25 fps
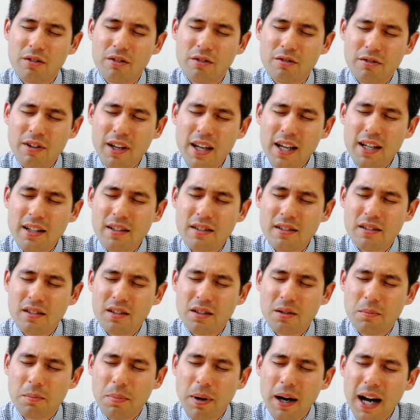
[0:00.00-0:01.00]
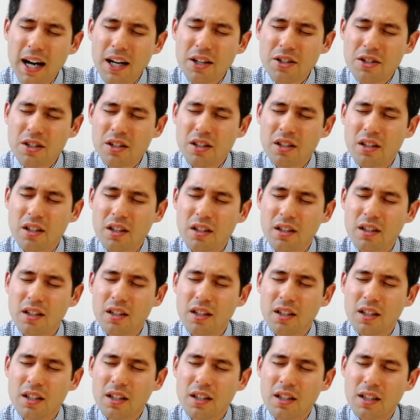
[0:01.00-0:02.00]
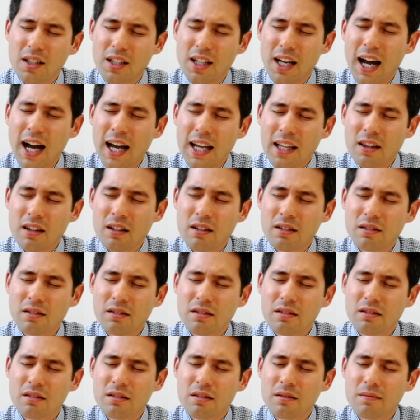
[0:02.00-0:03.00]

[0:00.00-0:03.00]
grace and compassion and kindness.